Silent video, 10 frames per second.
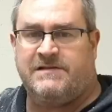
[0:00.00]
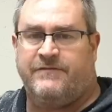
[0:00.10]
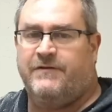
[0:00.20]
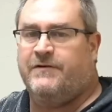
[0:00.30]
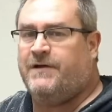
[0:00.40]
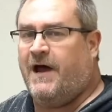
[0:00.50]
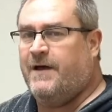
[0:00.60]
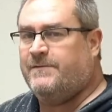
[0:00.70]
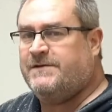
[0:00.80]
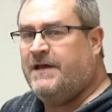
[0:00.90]
this a few
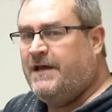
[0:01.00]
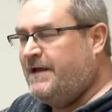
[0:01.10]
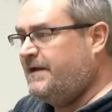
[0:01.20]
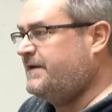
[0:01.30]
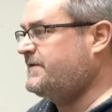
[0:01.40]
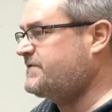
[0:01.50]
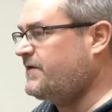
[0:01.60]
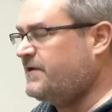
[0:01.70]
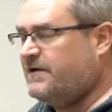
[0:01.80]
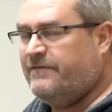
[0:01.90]
times, you
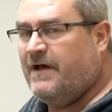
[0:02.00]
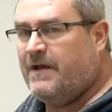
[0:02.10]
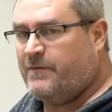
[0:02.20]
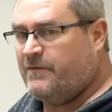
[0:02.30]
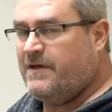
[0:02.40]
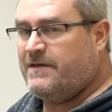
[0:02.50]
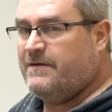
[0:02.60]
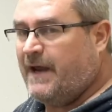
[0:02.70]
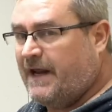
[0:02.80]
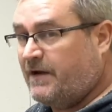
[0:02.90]
start to develop a
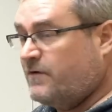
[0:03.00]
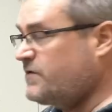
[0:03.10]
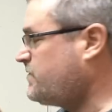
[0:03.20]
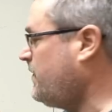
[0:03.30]
rhythm and it goes